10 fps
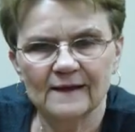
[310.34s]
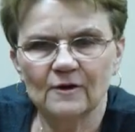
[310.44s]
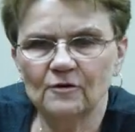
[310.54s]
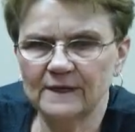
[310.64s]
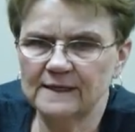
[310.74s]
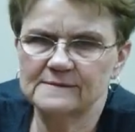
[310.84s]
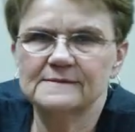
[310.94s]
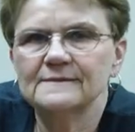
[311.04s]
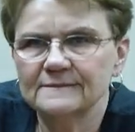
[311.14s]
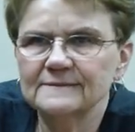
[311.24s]
Oh
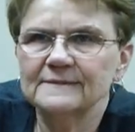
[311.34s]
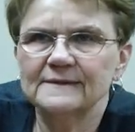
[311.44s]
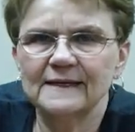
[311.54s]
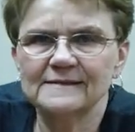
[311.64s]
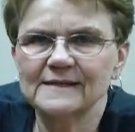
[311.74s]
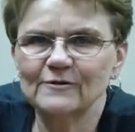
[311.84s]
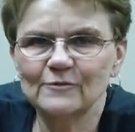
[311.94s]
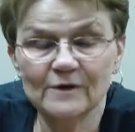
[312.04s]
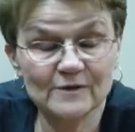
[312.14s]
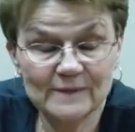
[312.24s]
yes. Schools and yes, I would
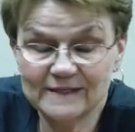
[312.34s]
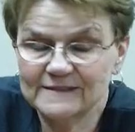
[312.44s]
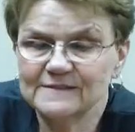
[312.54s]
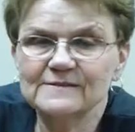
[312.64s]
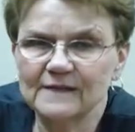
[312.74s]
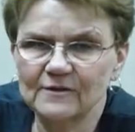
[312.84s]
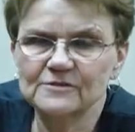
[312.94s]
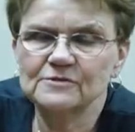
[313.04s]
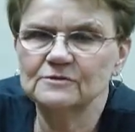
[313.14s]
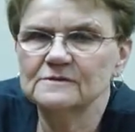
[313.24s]
recommend it to other
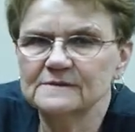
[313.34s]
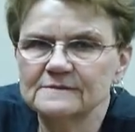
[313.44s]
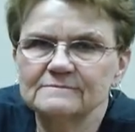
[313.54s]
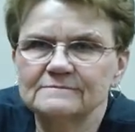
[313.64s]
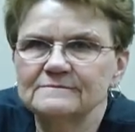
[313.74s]
schools and